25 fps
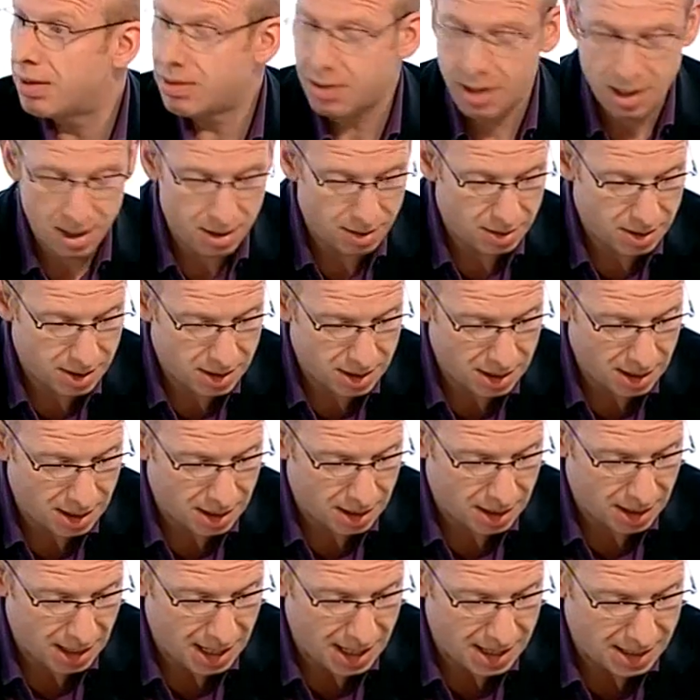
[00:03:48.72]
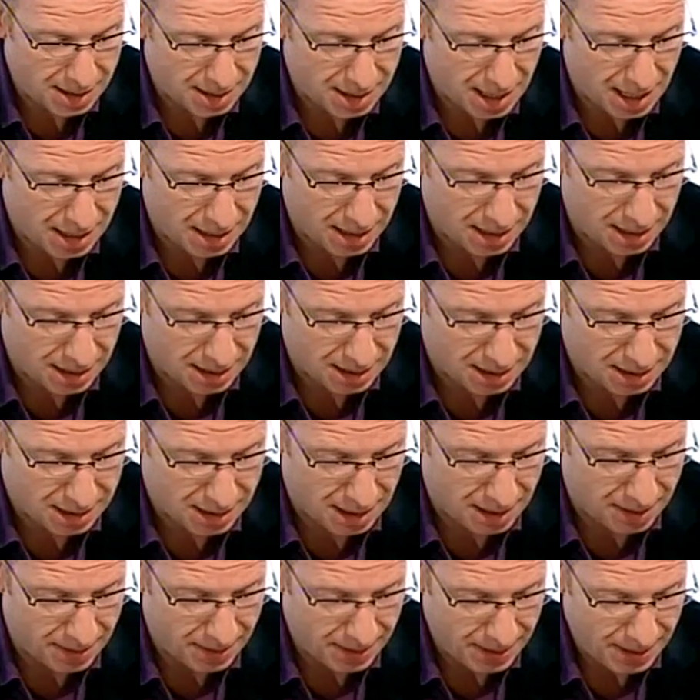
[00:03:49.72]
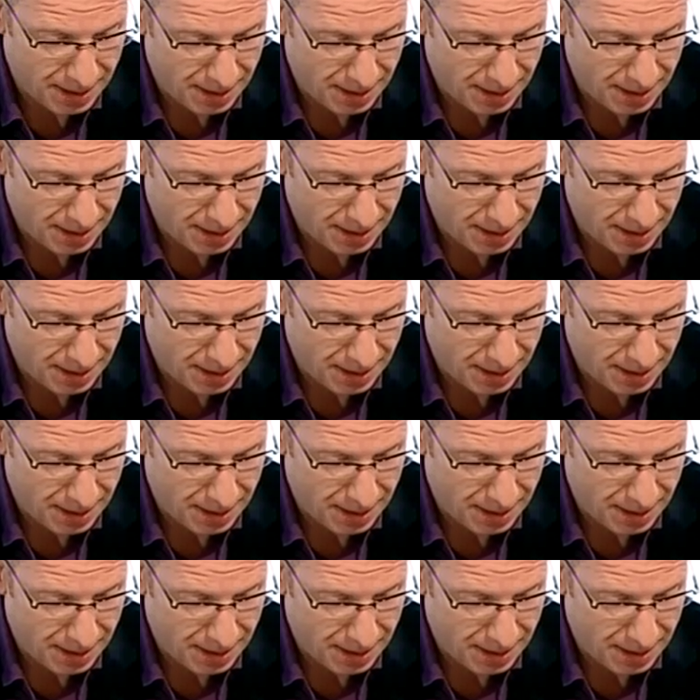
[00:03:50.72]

And he said that,